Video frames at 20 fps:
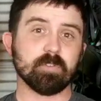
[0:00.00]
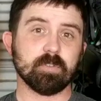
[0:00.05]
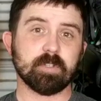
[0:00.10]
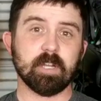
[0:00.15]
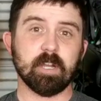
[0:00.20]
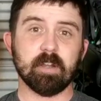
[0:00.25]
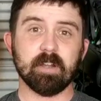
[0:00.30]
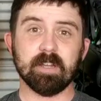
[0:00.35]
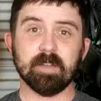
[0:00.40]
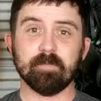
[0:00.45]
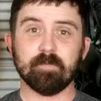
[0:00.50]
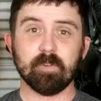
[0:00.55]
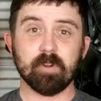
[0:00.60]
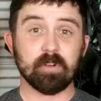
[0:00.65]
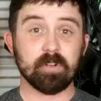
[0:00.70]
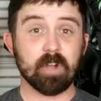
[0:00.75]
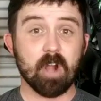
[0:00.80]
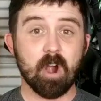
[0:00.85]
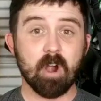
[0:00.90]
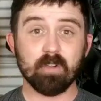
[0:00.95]
will carry them for
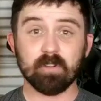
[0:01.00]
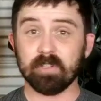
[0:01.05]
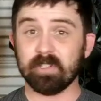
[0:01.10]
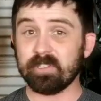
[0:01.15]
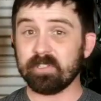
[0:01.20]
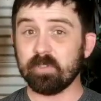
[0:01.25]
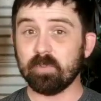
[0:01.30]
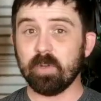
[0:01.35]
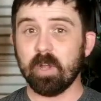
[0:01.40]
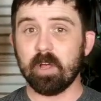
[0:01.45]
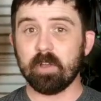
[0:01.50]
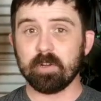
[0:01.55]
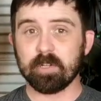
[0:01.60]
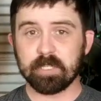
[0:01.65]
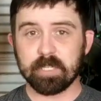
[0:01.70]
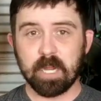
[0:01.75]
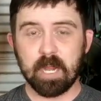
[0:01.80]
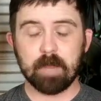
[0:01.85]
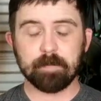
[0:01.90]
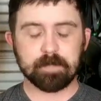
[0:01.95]
$1 or $2
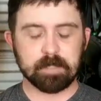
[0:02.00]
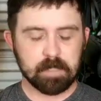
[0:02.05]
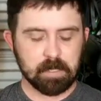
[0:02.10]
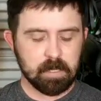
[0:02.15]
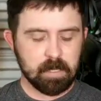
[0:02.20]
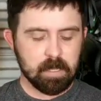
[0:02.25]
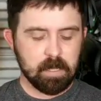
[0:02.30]
tops.